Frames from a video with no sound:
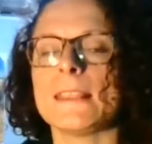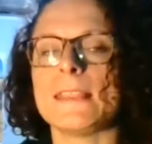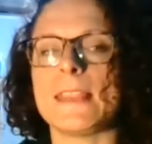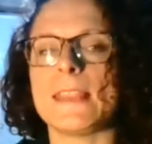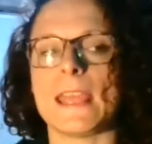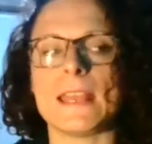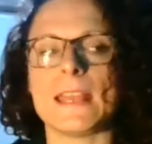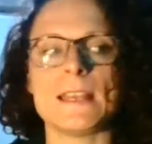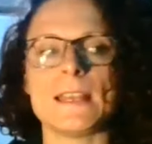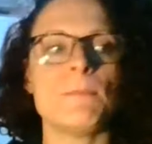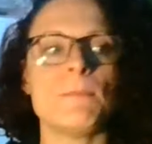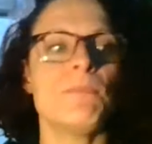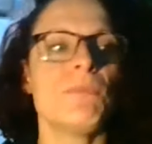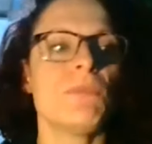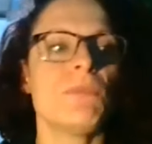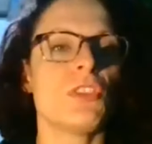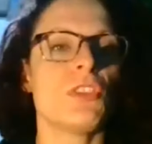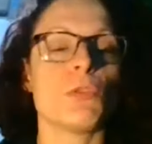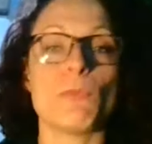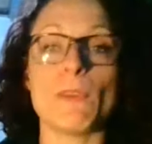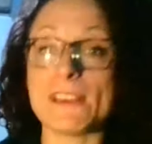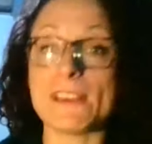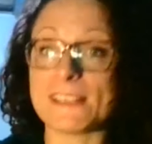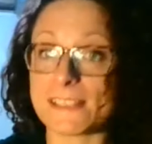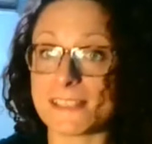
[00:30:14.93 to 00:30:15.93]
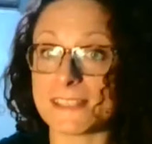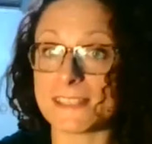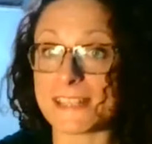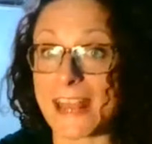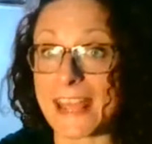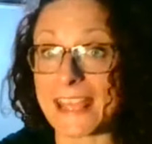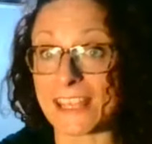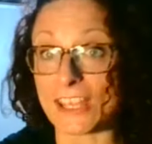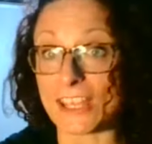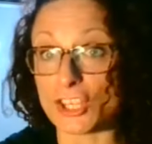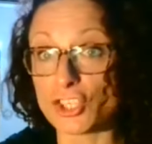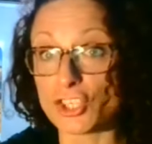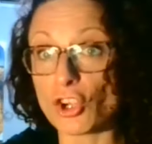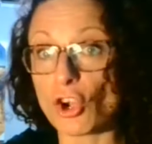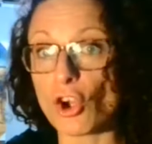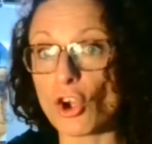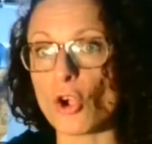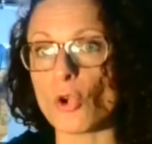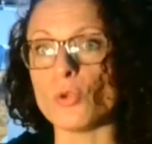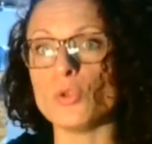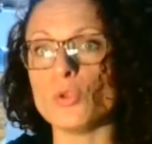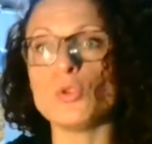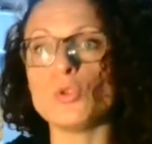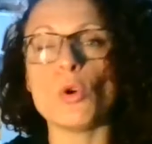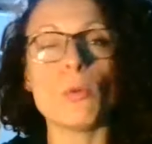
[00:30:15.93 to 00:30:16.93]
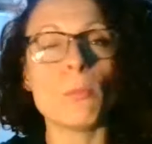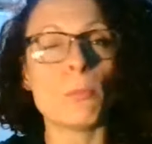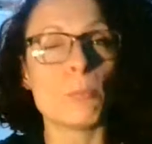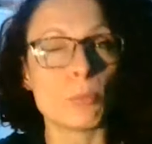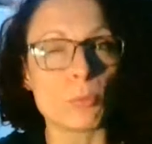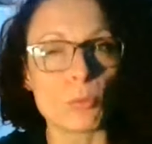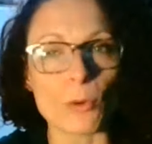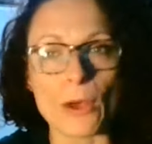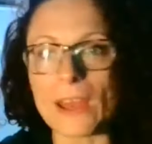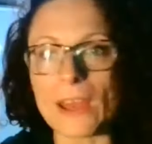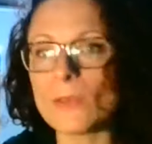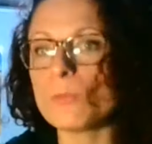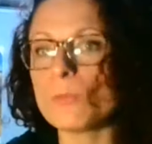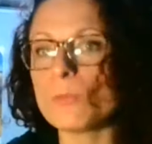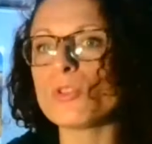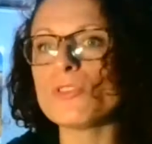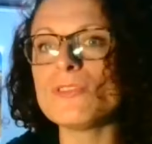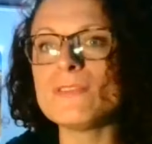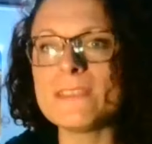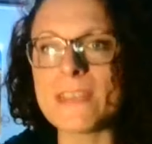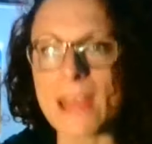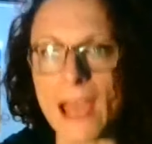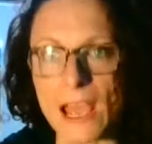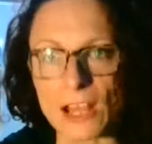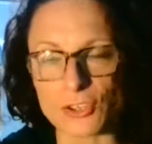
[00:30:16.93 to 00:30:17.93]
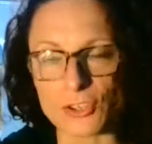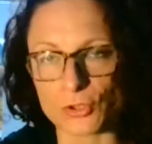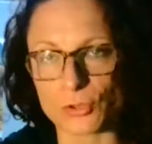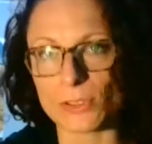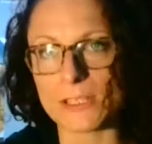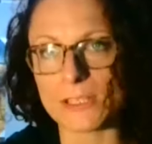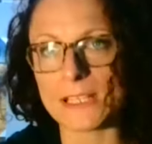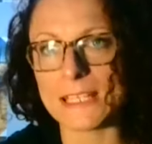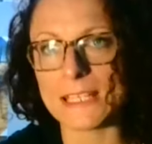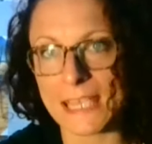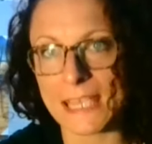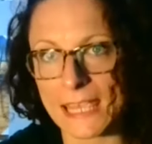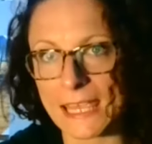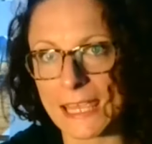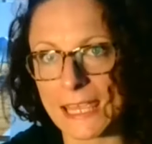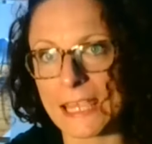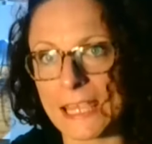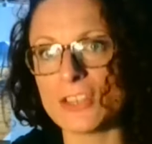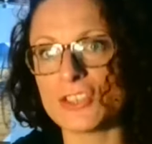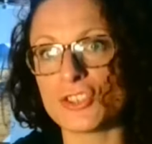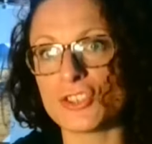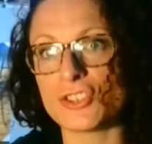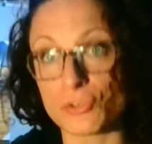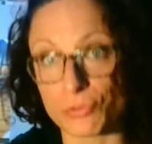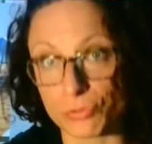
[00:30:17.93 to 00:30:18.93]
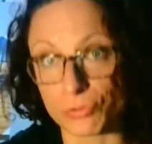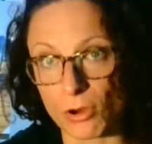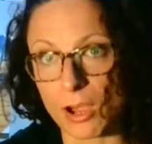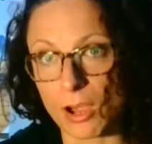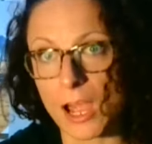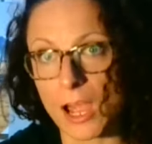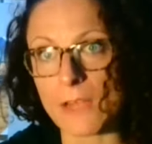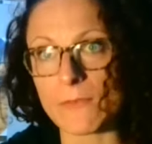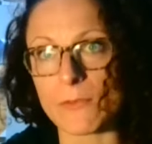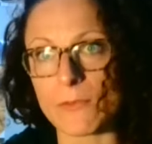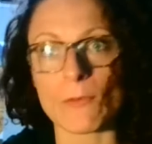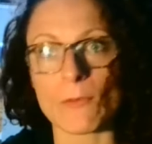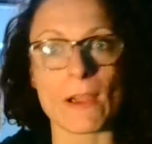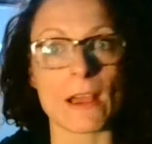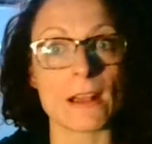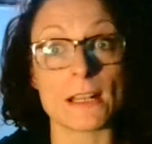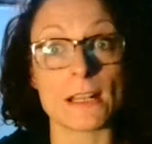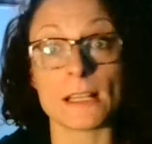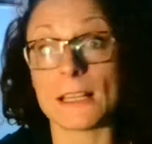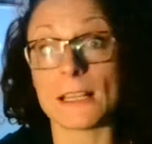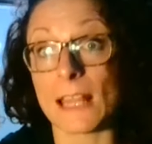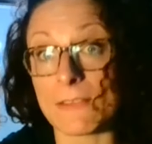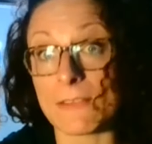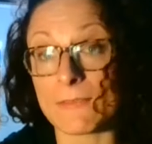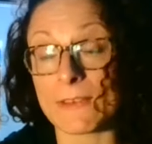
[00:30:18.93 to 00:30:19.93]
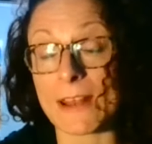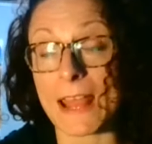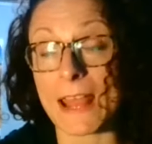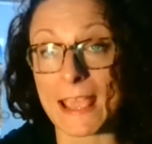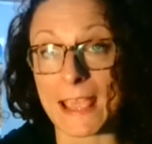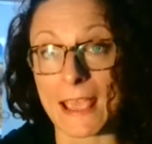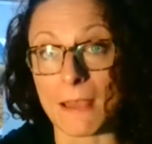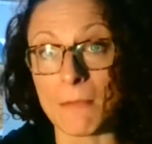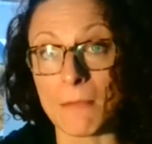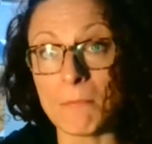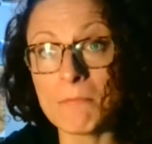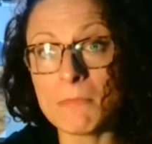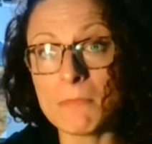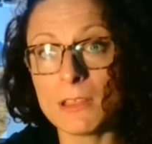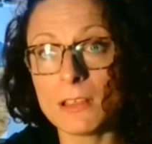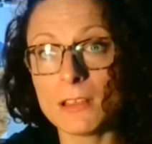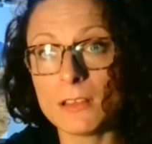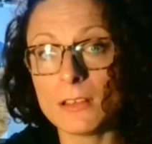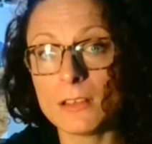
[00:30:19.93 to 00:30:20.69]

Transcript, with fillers: Then the rest of the day can go. Your brain will naturally kick into drive around 11 a.m.